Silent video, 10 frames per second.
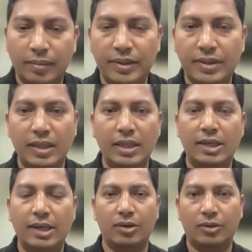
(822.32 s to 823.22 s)
basically,
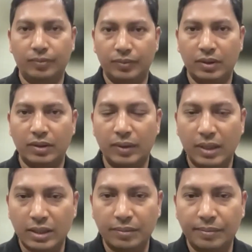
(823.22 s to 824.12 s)
like,
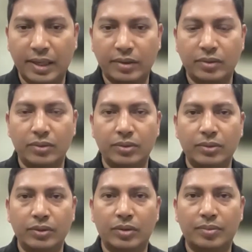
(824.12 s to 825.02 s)
getting back to
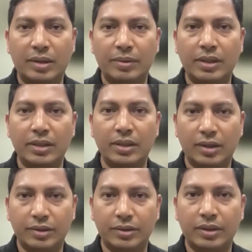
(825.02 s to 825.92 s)
your primary
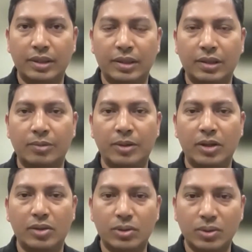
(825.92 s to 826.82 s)
doctor and
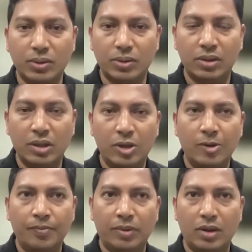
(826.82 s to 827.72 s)
making sure
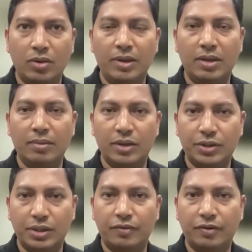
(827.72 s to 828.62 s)
you're being
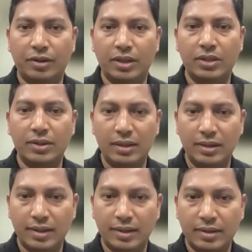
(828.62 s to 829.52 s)
measured for the
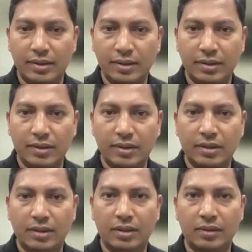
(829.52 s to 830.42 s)
insulin resistance and